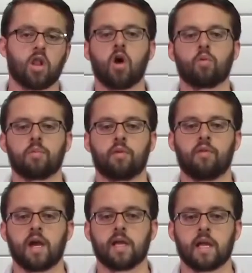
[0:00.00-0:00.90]
along with
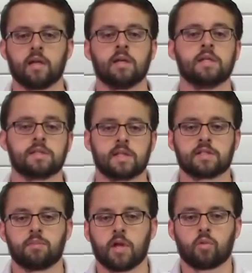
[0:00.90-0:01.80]
providing a
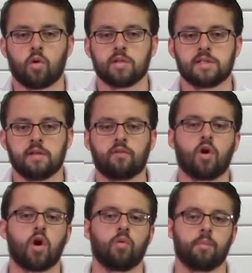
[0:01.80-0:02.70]
6-month warranty
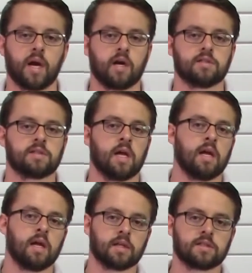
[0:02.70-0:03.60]
for all repairs,
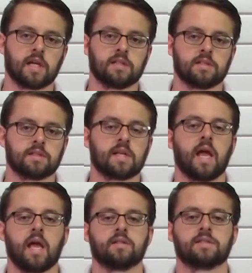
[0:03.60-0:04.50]
exchanges,
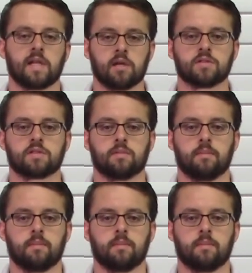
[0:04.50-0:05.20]
and sales.